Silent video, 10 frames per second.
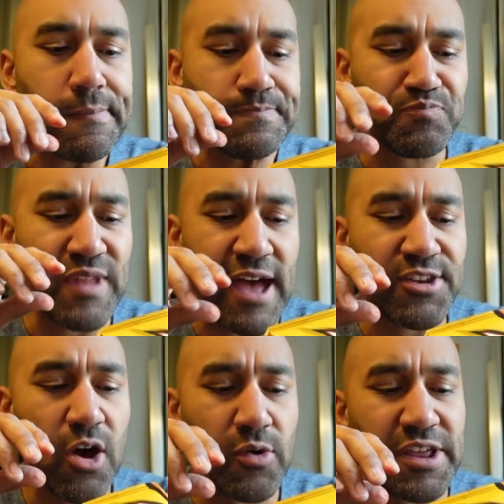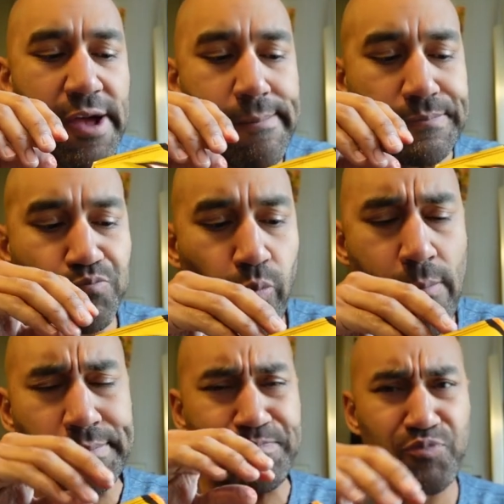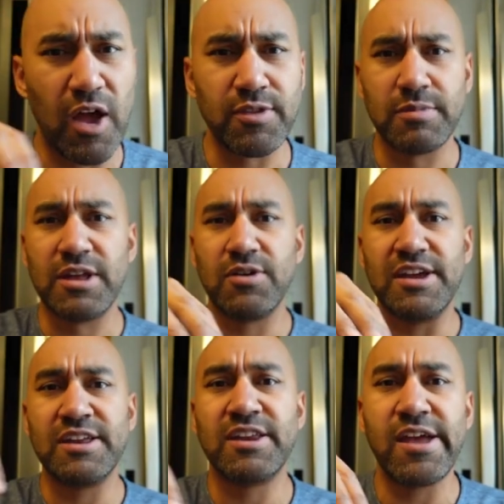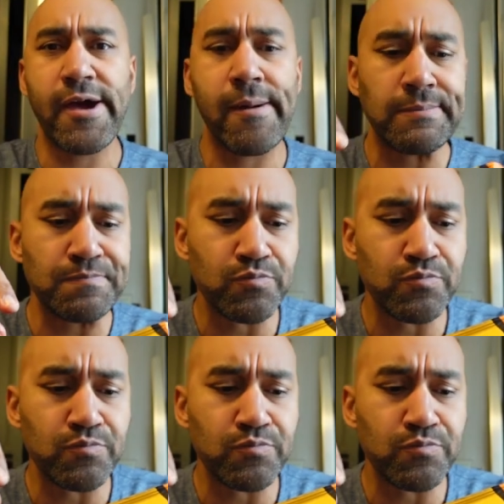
not knowing it, on them little Indian